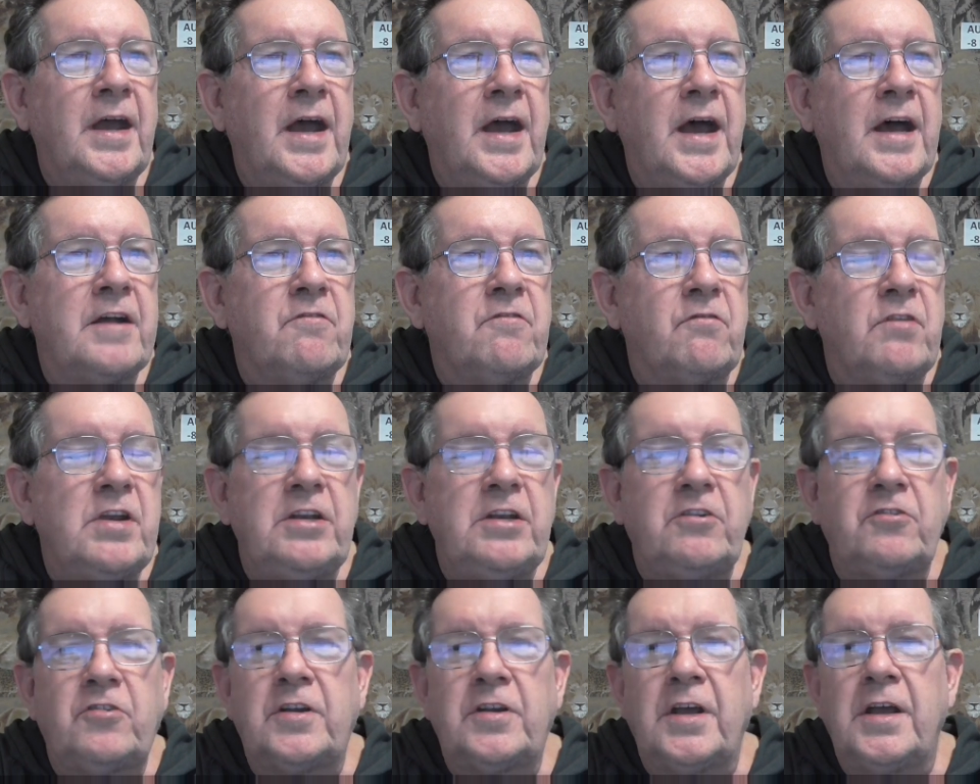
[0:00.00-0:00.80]
had
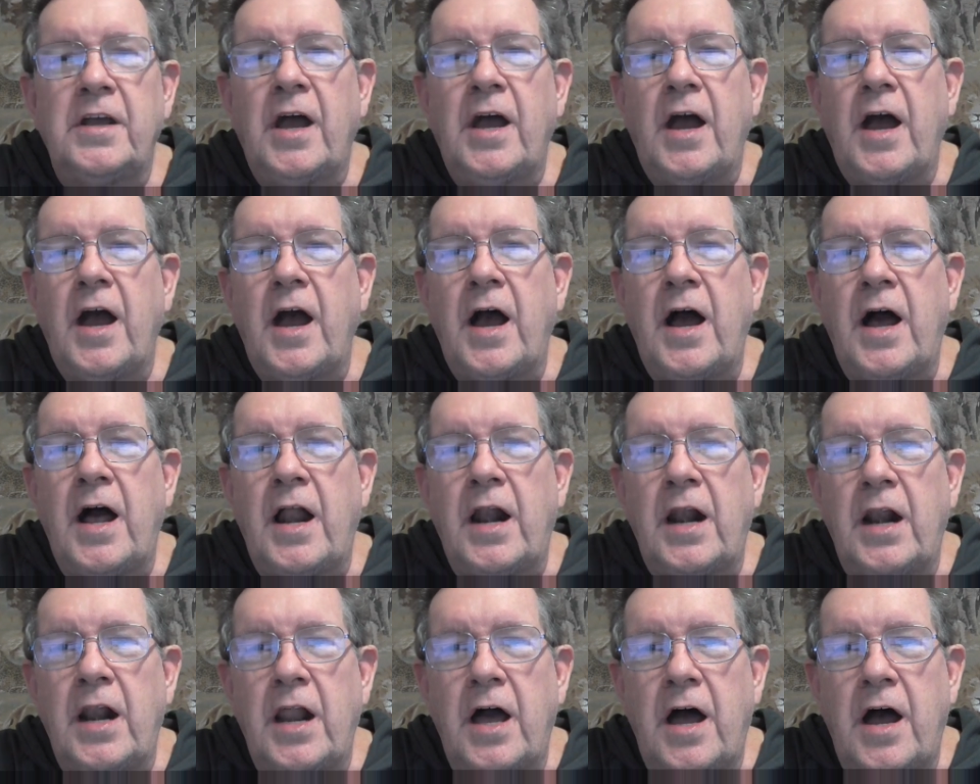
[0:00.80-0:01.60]
reached
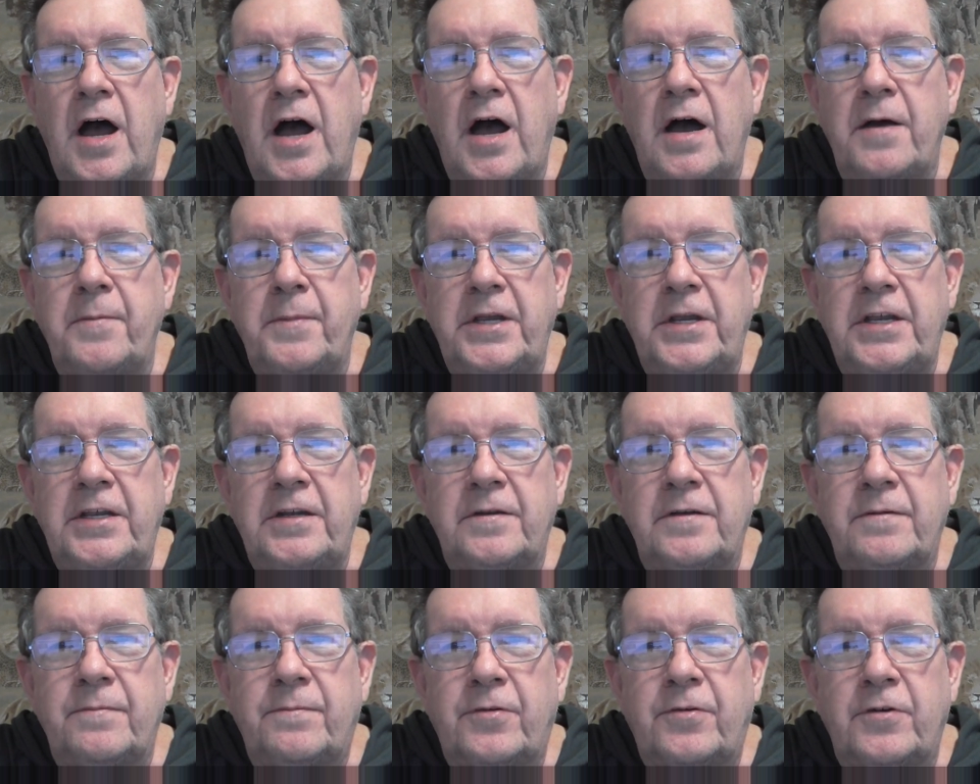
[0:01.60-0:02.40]

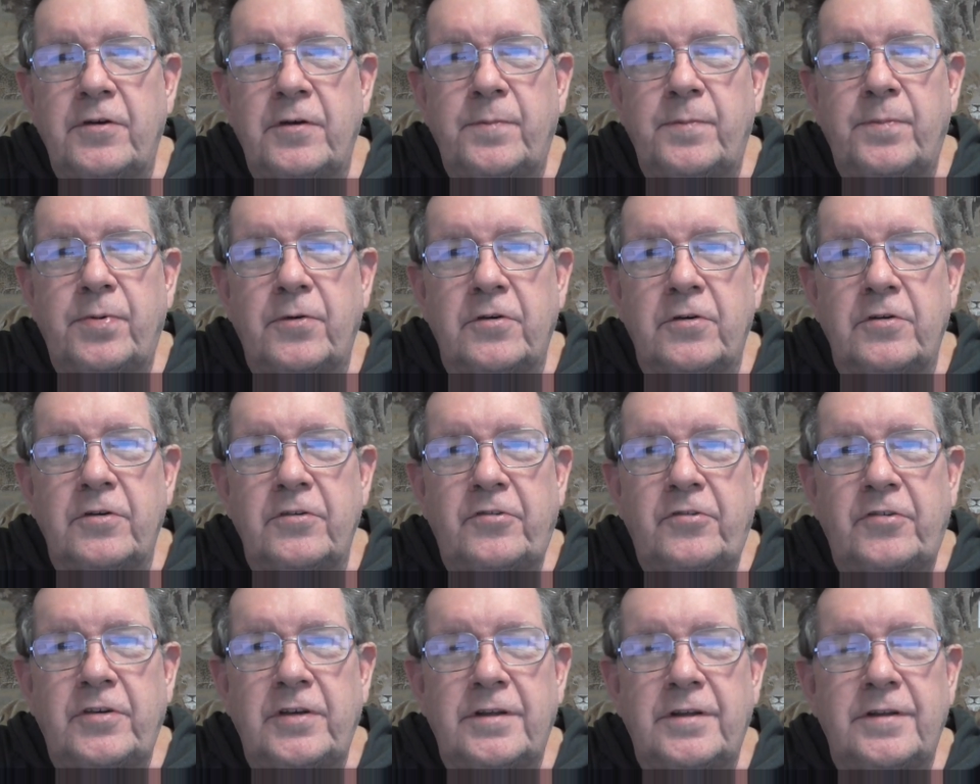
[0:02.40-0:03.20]
alarming
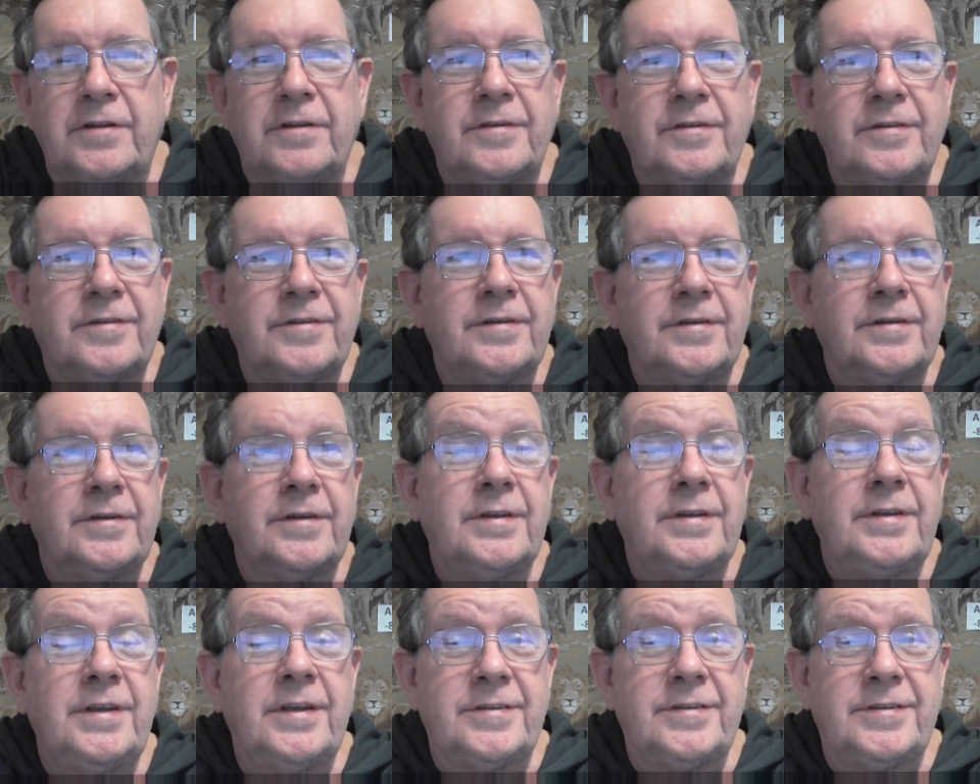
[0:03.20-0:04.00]
proportions.
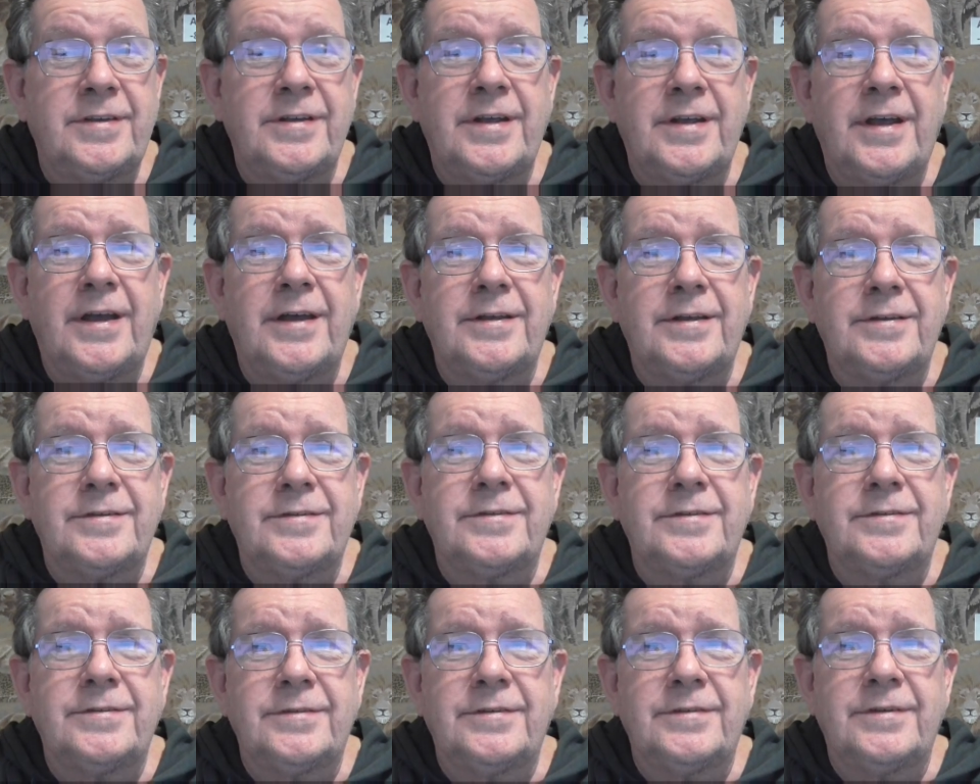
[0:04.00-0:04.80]
Yes, it
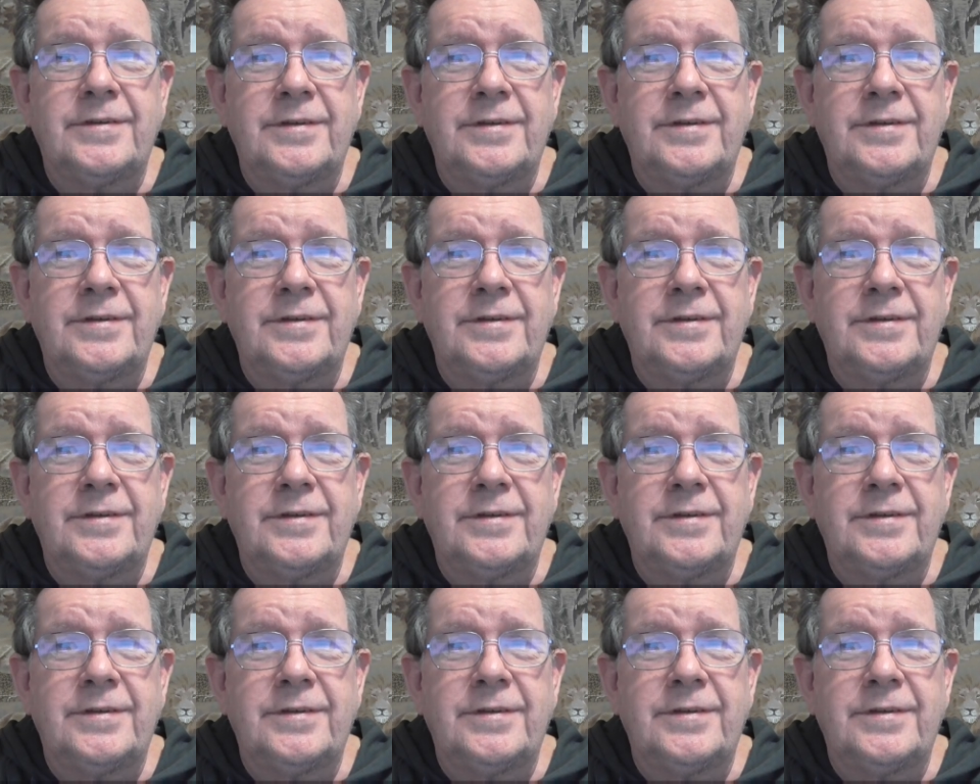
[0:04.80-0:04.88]
has.